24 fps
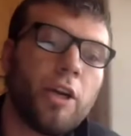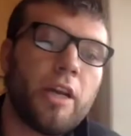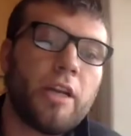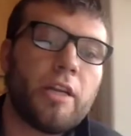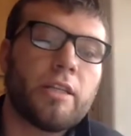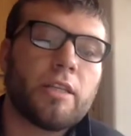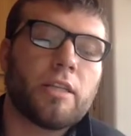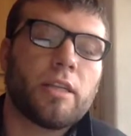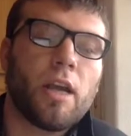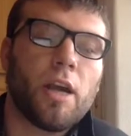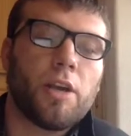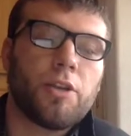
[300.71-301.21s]
in
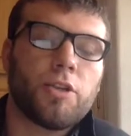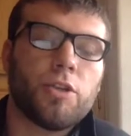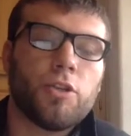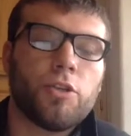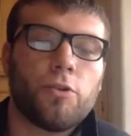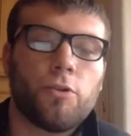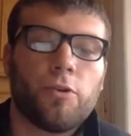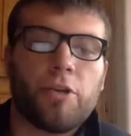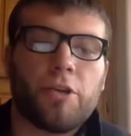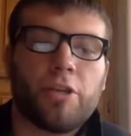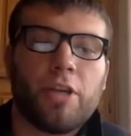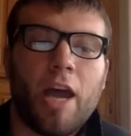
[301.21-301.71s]
discussions
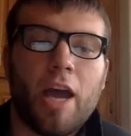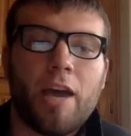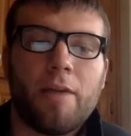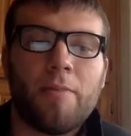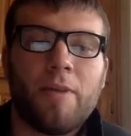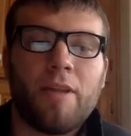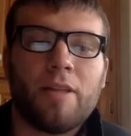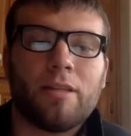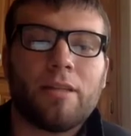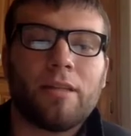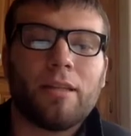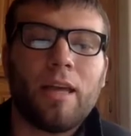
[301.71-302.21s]
or
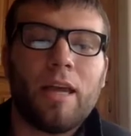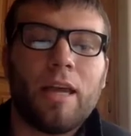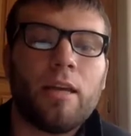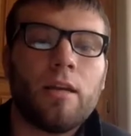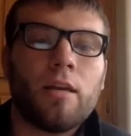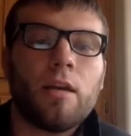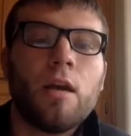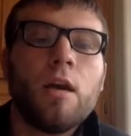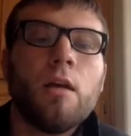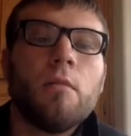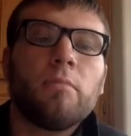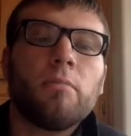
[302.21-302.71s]
assignments late,